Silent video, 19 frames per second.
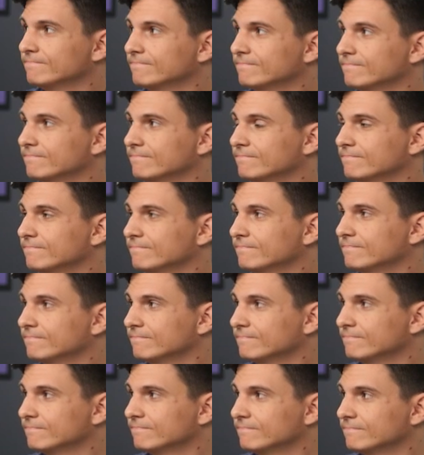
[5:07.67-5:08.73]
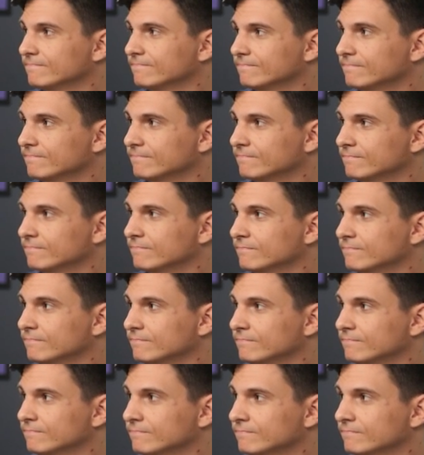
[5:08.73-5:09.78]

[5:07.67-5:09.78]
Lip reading: (not speaking)